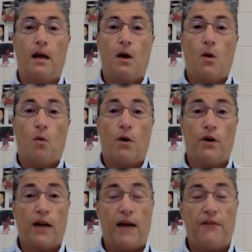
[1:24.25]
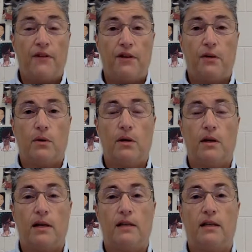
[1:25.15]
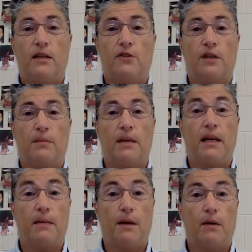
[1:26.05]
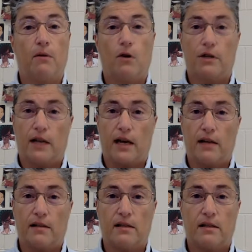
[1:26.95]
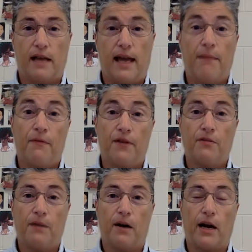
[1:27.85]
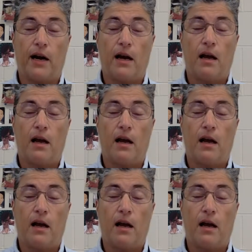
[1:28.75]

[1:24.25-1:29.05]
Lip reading: What you're going to have to do is either send me an email or a text and say, hey, Professor Mary,